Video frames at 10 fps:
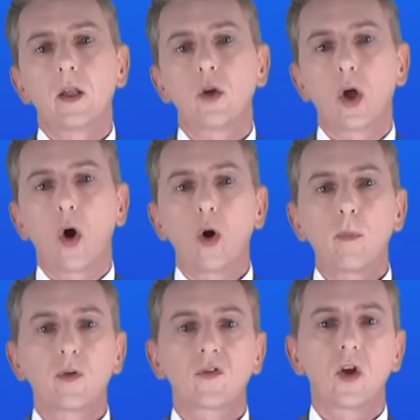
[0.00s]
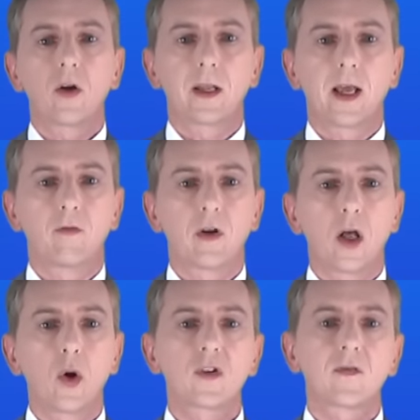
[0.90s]
You'll almost certainly have
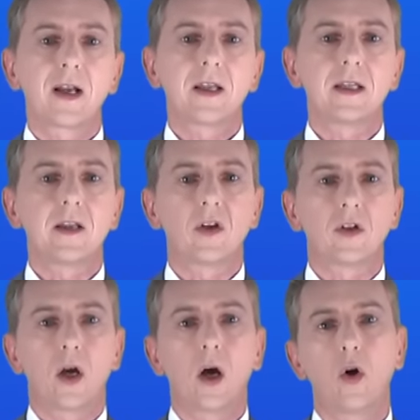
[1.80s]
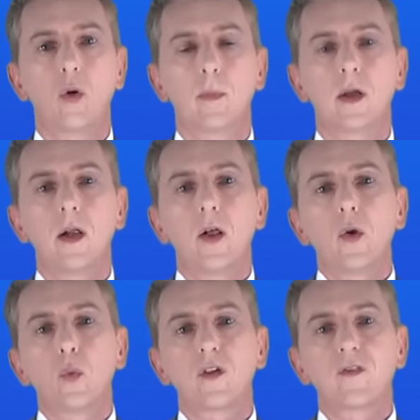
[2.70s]
loads of LEDs in your home.
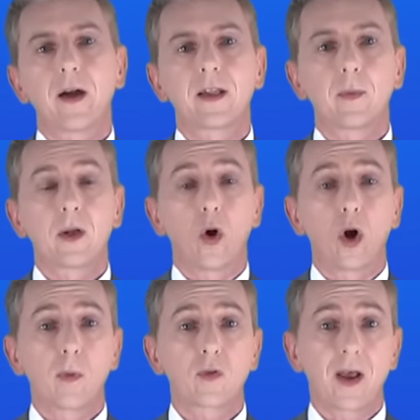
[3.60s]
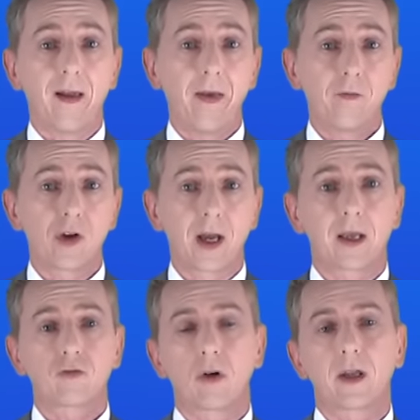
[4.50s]
We find them in almost every
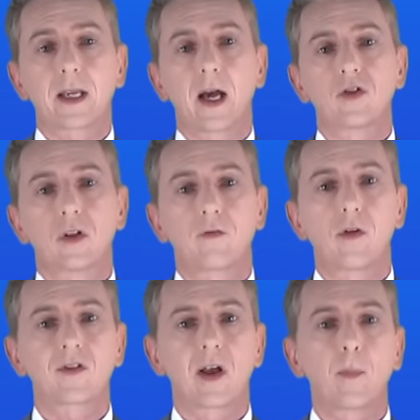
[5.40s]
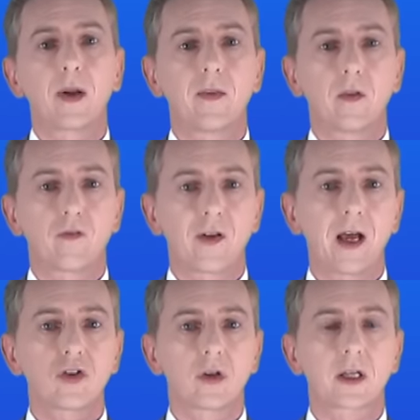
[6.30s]
electronic gadget, for example, in the
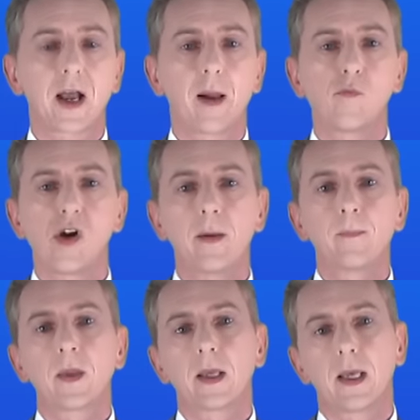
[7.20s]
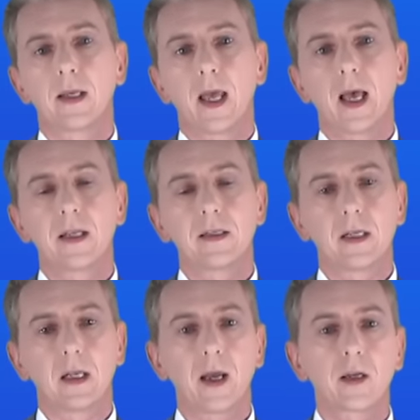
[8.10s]
flash on a camera, in
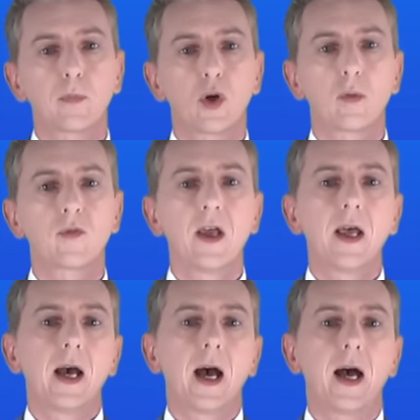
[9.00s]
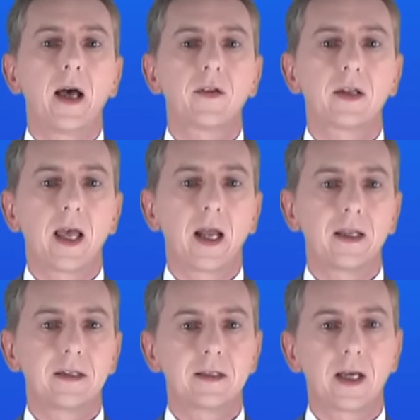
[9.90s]
LED light bulbs, and in
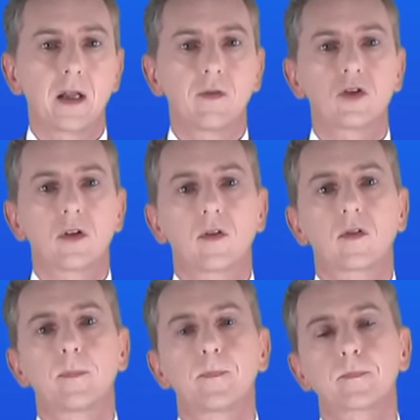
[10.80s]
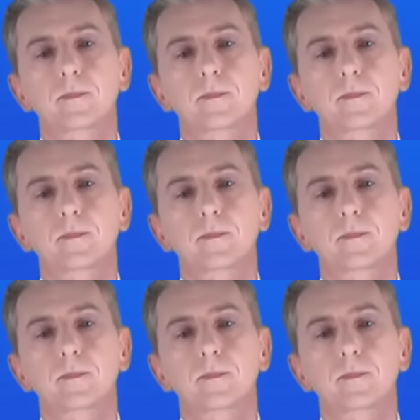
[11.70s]
LED televisions.